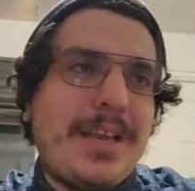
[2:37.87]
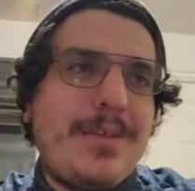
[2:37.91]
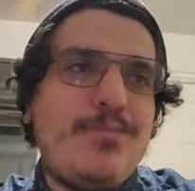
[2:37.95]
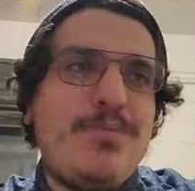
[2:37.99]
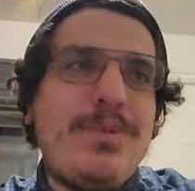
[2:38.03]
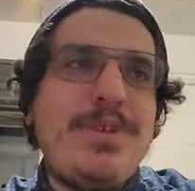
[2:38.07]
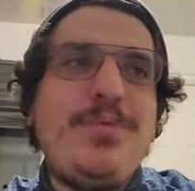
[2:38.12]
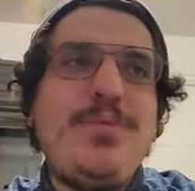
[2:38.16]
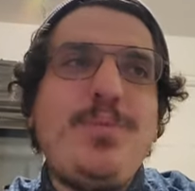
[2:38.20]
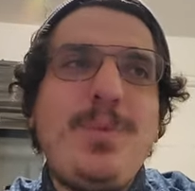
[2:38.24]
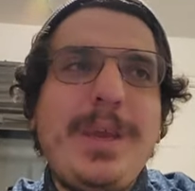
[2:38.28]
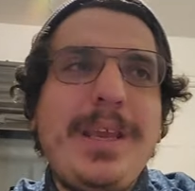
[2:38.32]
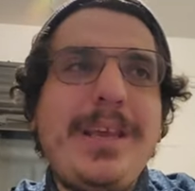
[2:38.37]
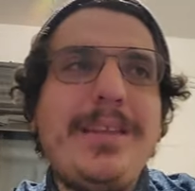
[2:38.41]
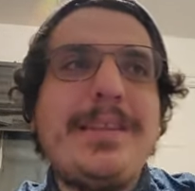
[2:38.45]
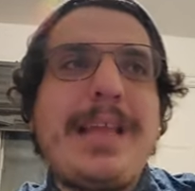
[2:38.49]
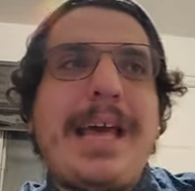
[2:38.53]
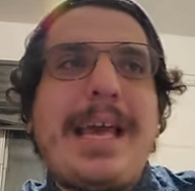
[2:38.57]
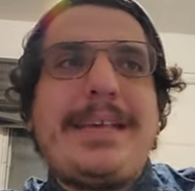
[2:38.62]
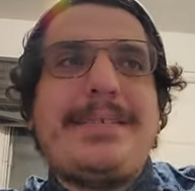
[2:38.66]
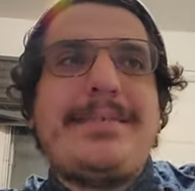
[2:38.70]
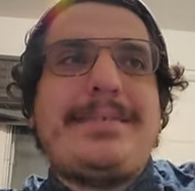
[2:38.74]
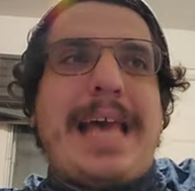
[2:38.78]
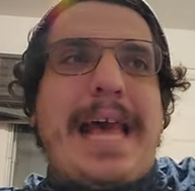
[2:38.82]
we
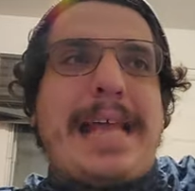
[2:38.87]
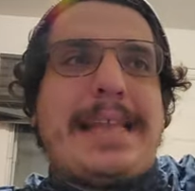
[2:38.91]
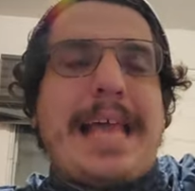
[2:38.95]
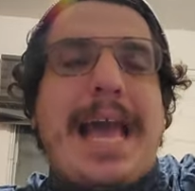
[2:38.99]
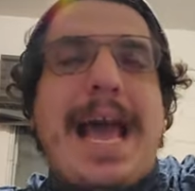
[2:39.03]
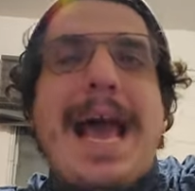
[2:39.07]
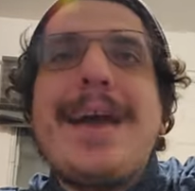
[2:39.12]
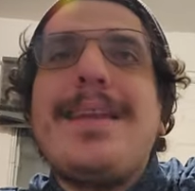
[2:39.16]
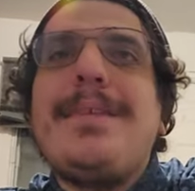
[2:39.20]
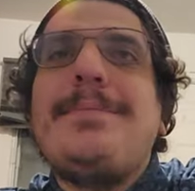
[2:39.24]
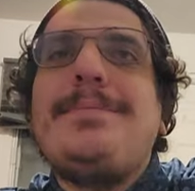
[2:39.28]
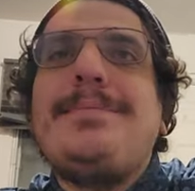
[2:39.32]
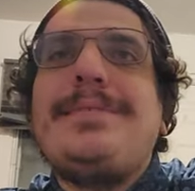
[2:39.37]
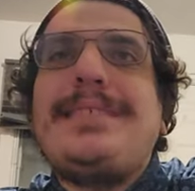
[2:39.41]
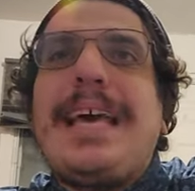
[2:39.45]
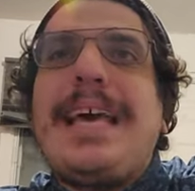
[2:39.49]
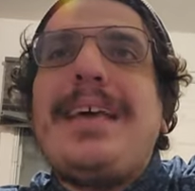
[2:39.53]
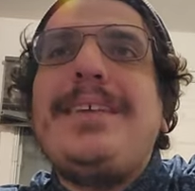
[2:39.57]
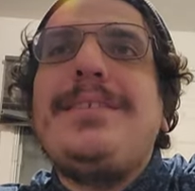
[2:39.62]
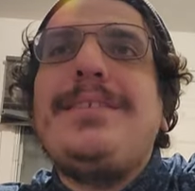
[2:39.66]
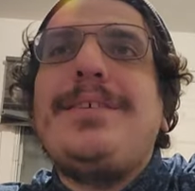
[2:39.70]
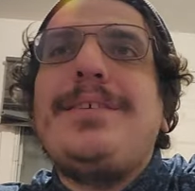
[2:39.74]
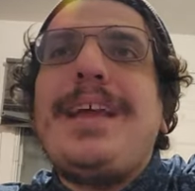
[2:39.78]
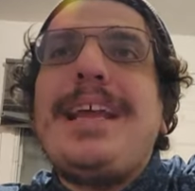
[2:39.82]
realize that Adam
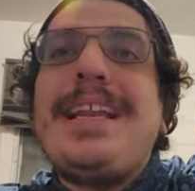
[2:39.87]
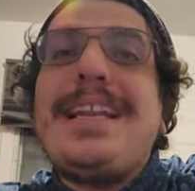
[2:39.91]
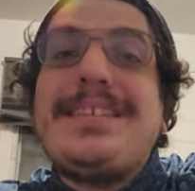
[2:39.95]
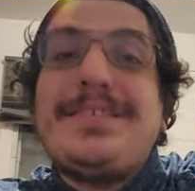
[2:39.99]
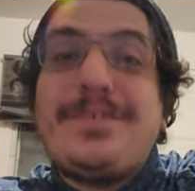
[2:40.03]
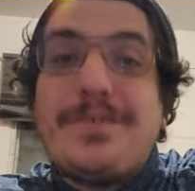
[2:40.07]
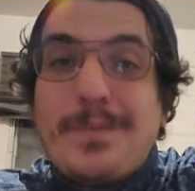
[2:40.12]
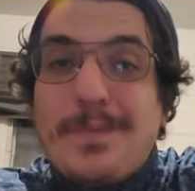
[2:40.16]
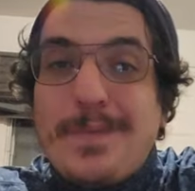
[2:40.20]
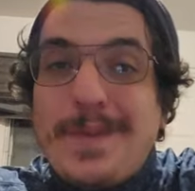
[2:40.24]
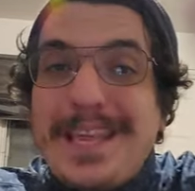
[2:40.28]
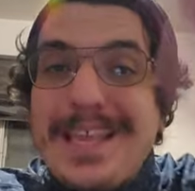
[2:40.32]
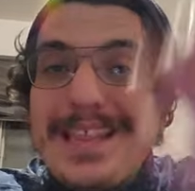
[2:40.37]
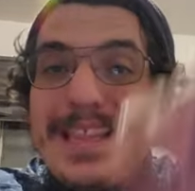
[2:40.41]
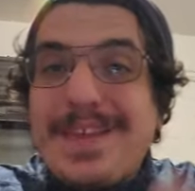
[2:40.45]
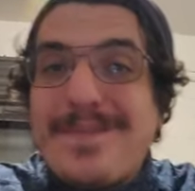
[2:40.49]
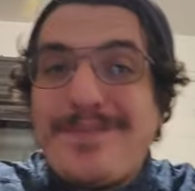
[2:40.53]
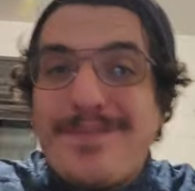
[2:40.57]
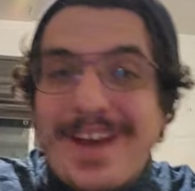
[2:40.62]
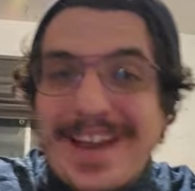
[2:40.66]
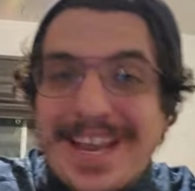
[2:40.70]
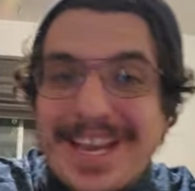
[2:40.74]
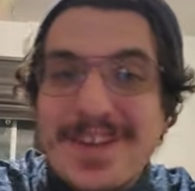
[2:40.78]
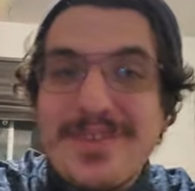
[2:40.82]
Sandler, and it's really
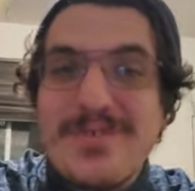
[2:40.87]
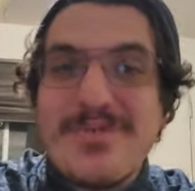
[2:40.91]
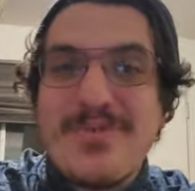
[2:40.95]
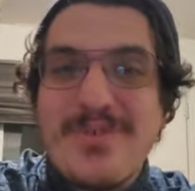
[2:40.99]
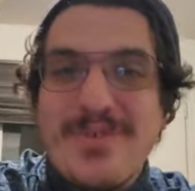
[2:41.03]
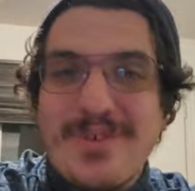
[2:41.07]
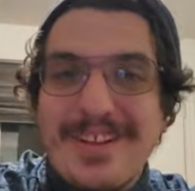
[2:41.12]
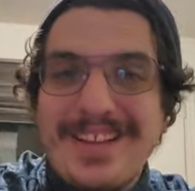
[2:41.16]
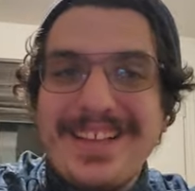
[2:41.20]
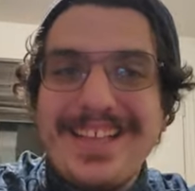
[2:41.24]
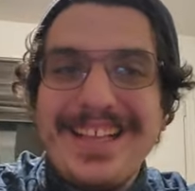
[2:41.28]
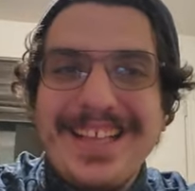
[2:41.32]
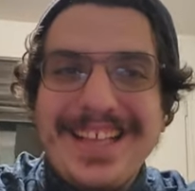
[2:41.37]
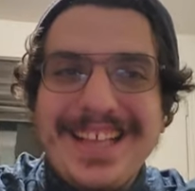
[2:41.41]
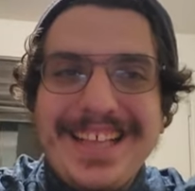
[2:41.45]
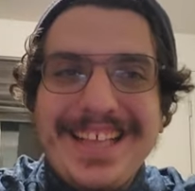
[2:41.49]
fucking cool.